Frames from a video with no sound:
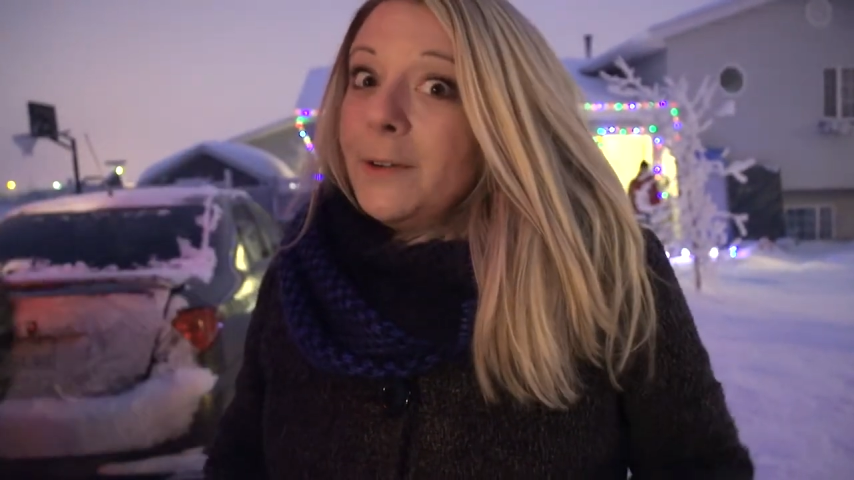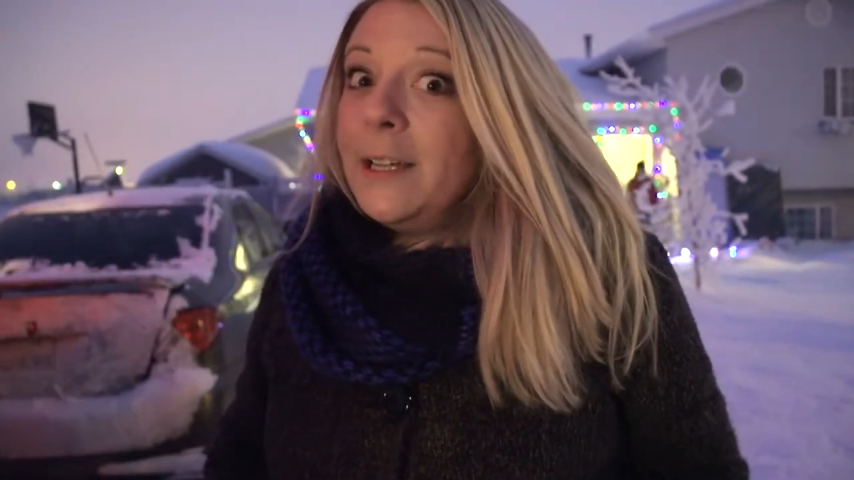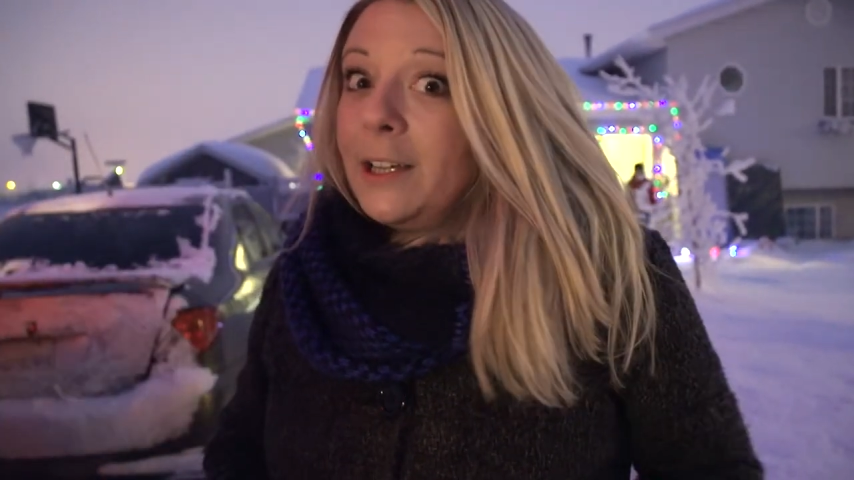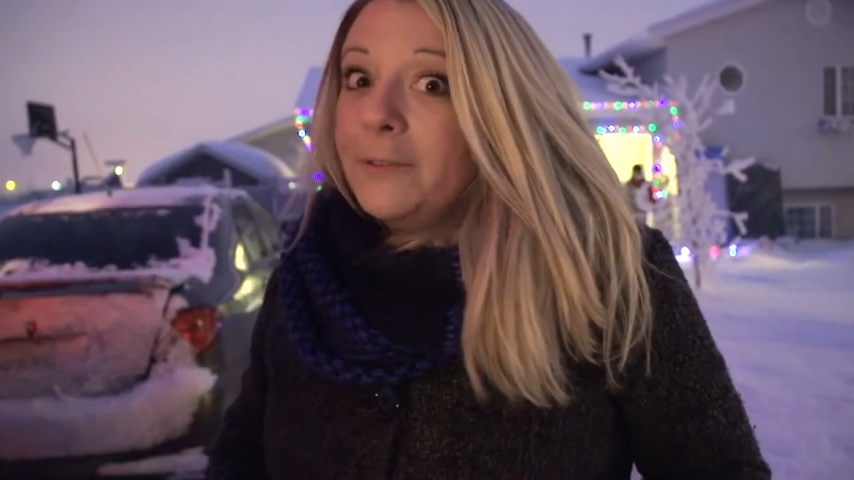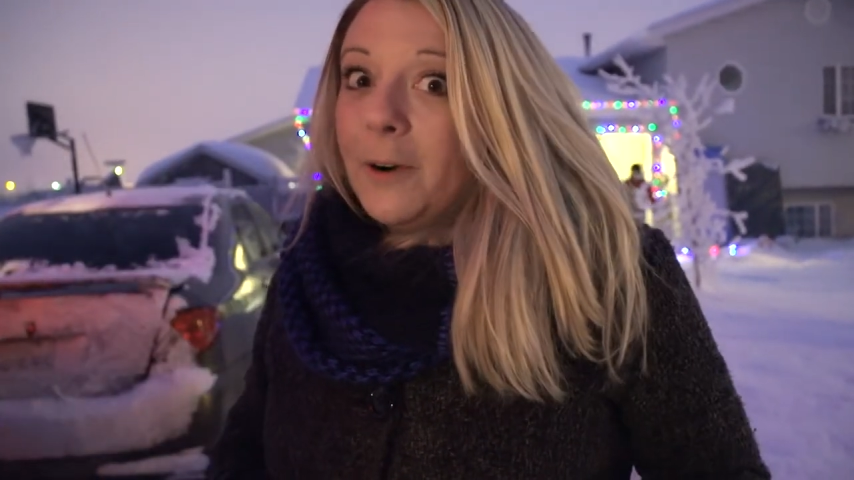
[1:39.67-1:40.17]

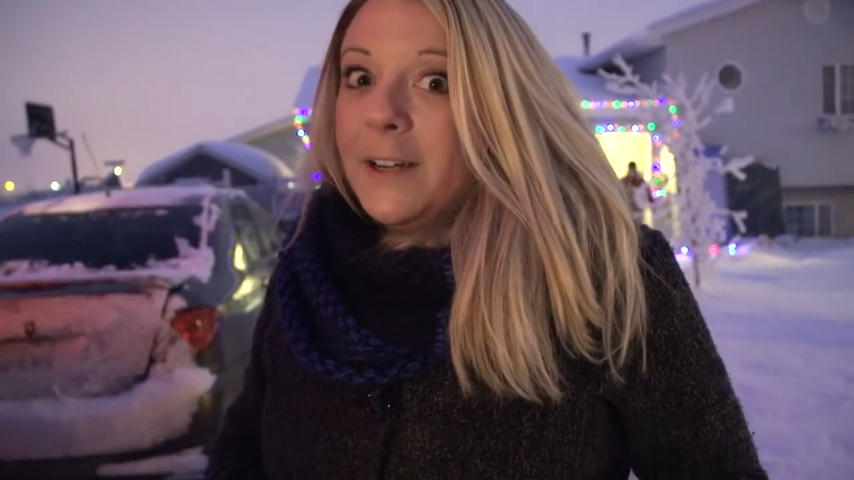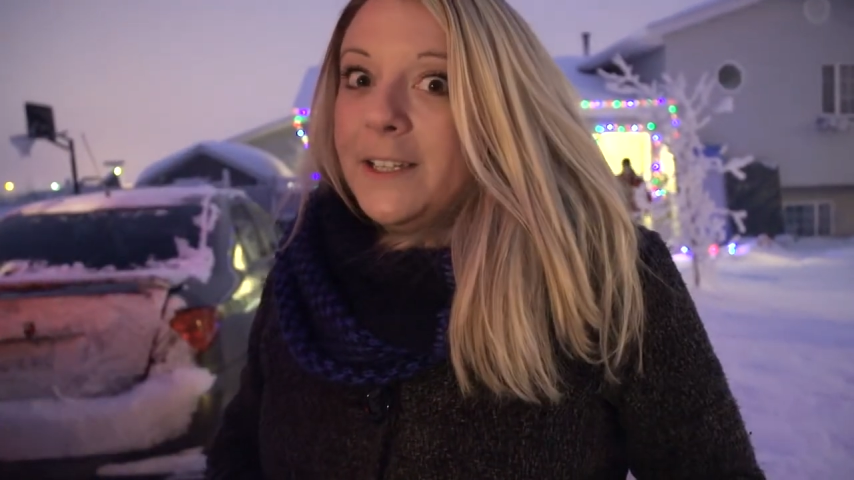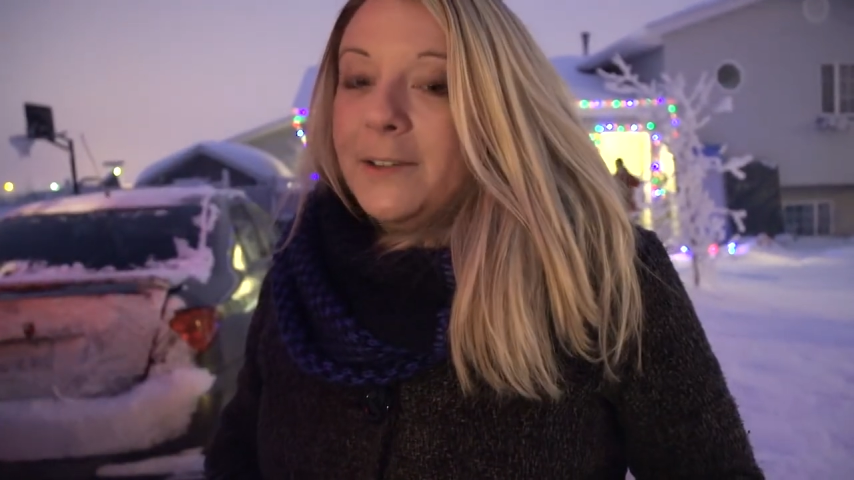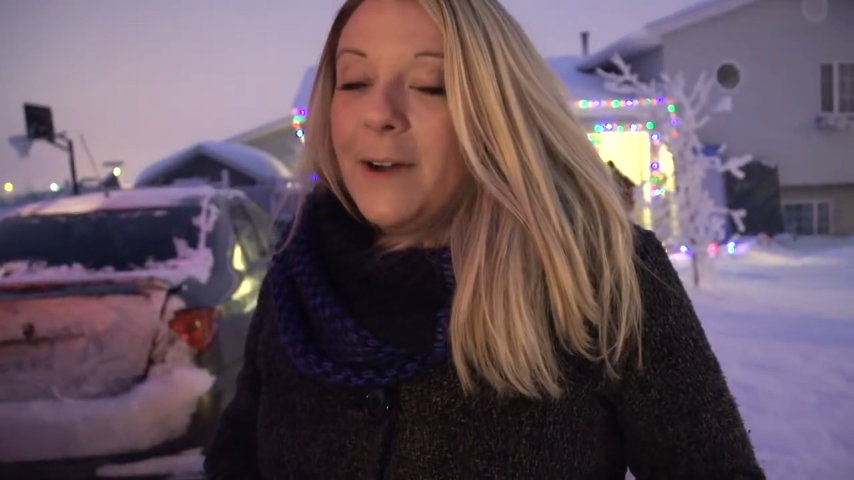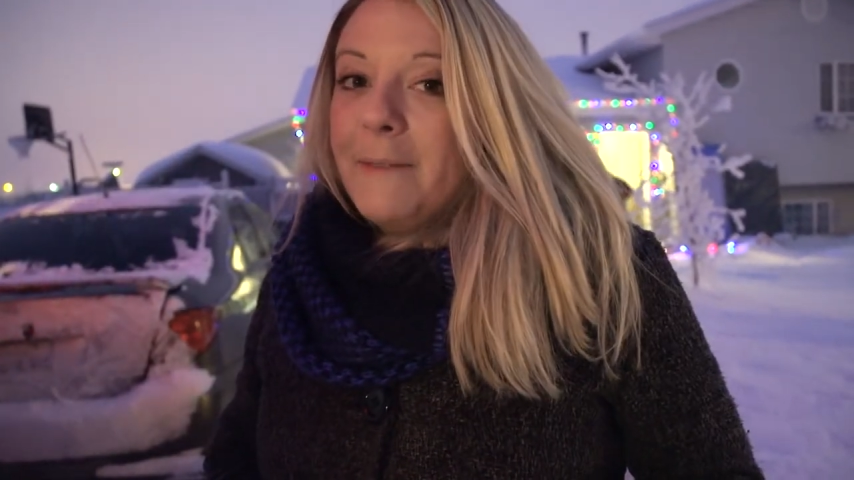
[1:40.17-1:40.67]
we look forward
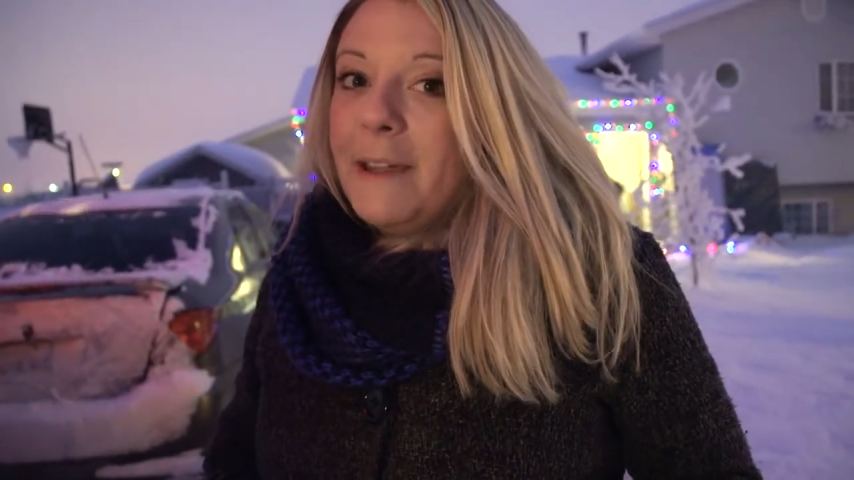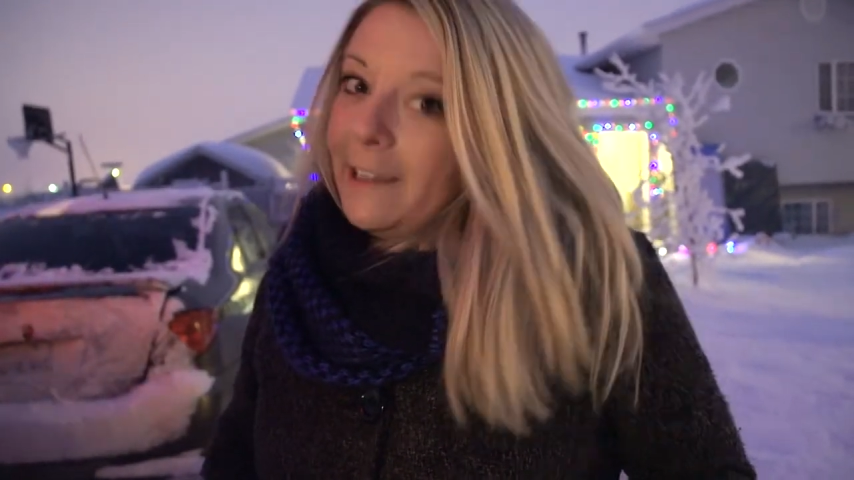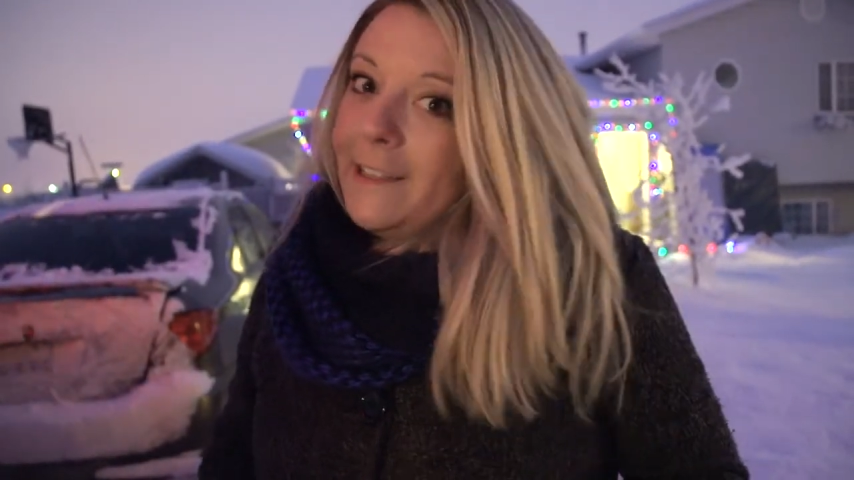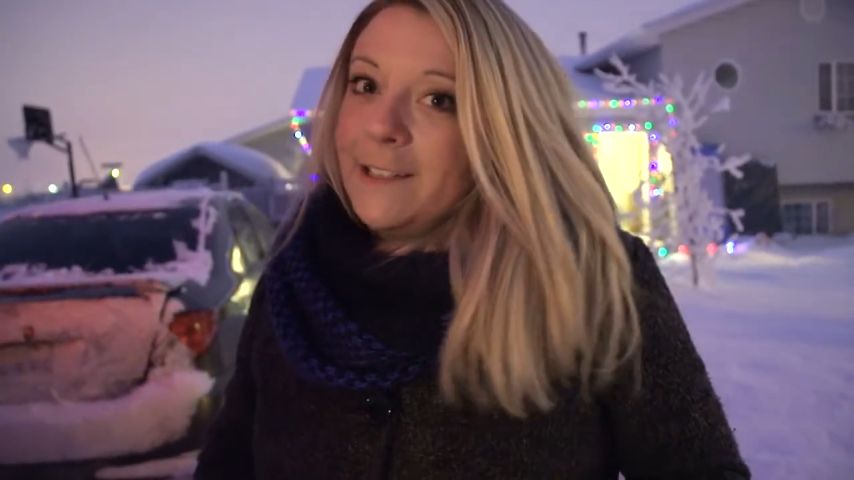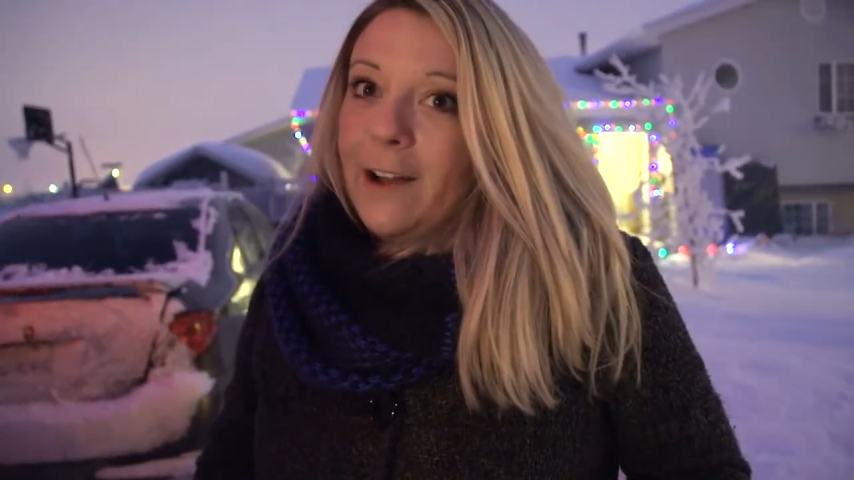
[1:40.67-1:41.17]
to uh,
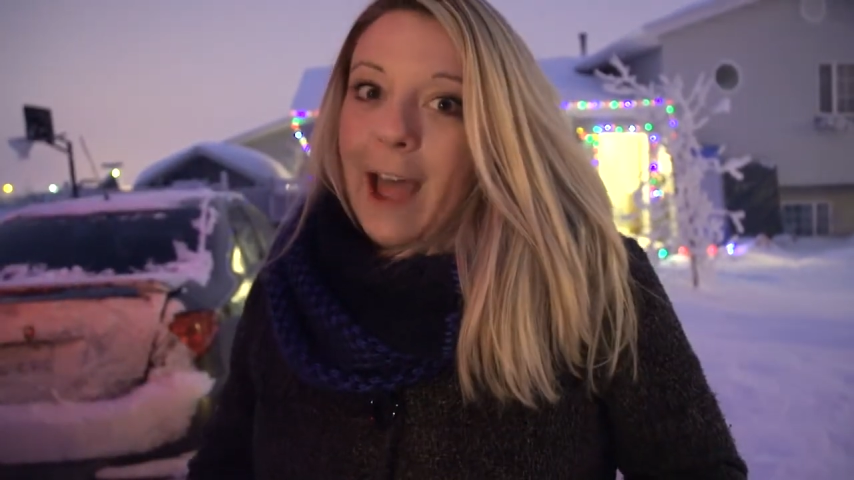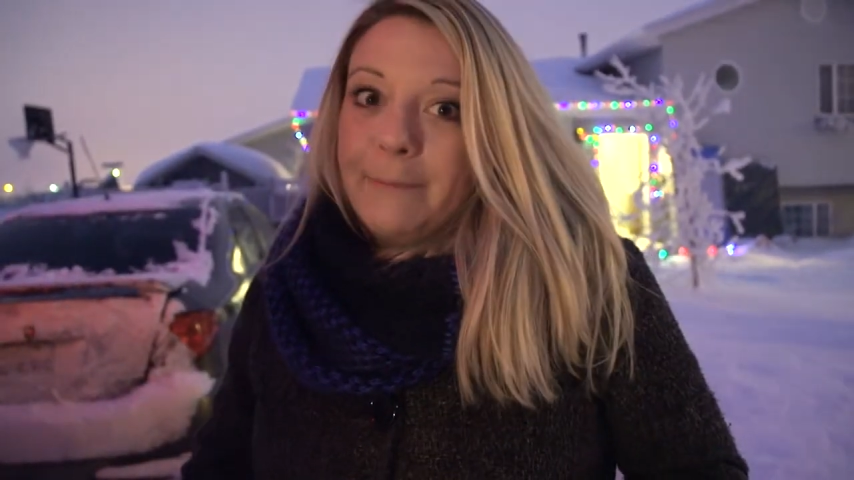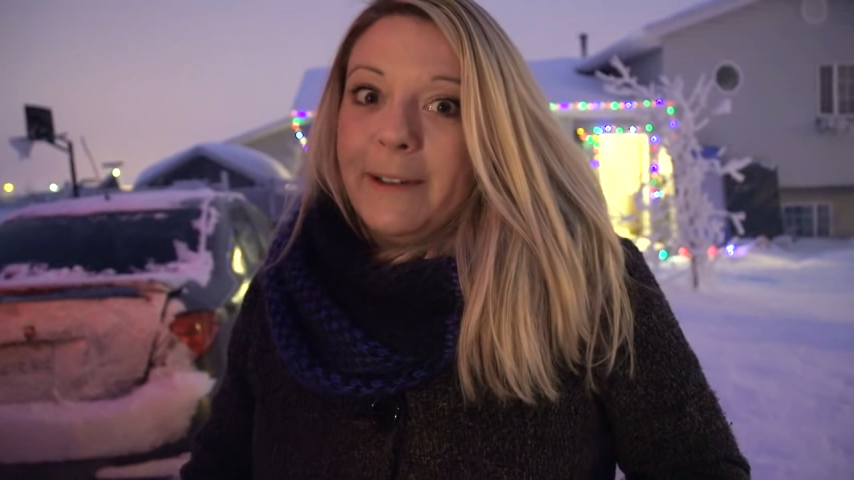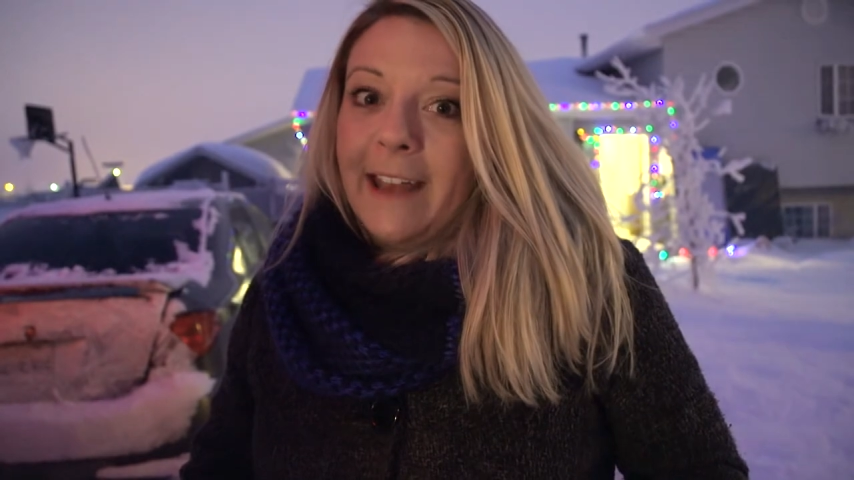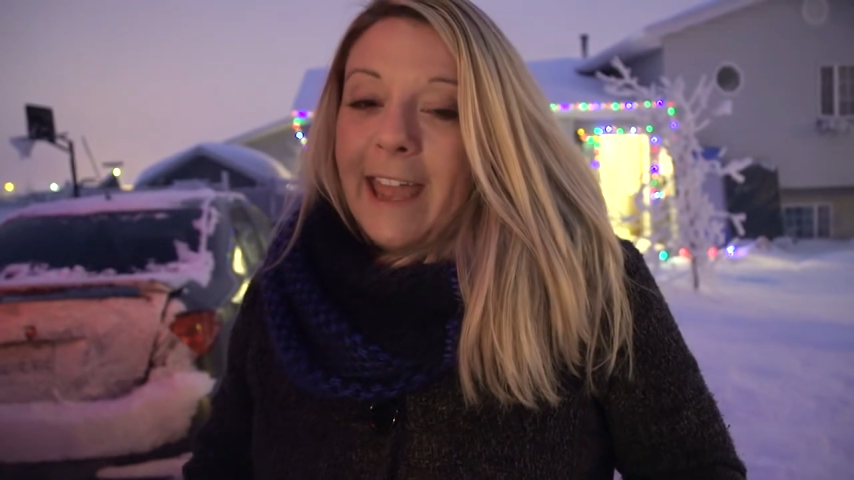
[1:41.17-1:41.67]
making this all
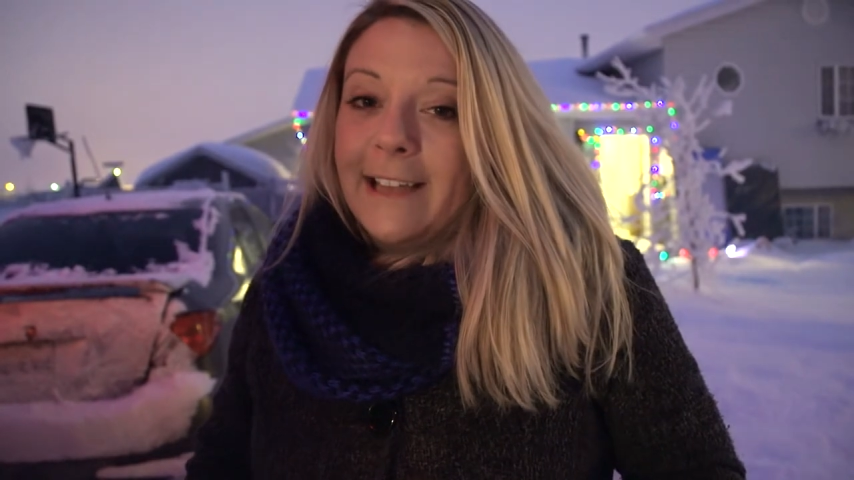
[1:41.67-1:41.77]
happen,